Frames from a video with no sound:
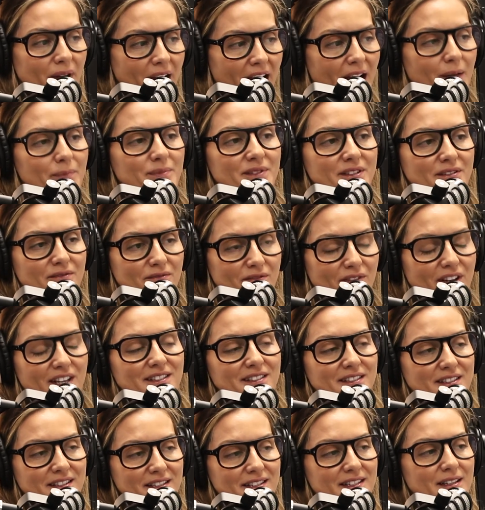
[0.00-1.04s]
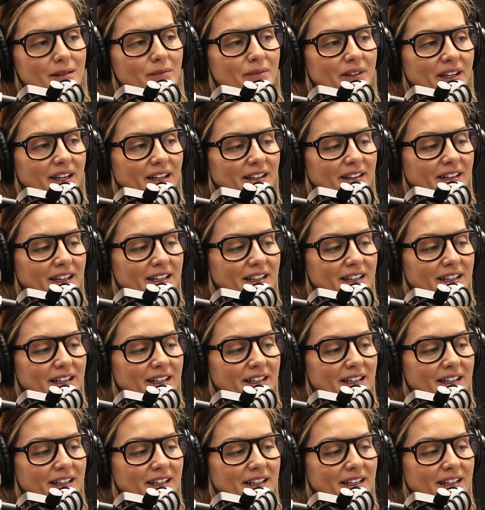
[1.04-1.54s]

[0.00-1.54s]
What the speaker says: Perhaps invest in something